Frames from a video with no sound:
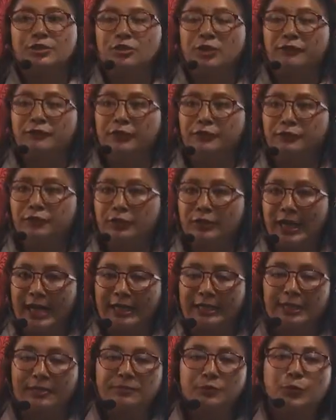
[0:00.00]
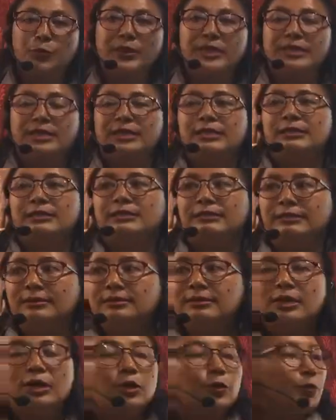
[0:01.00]
of the food items, which in turn
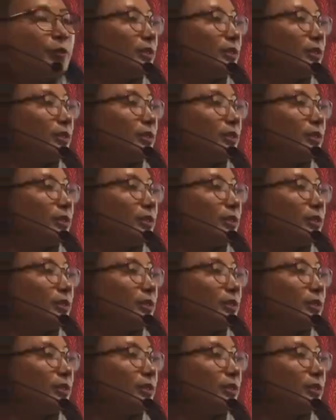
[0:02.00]
will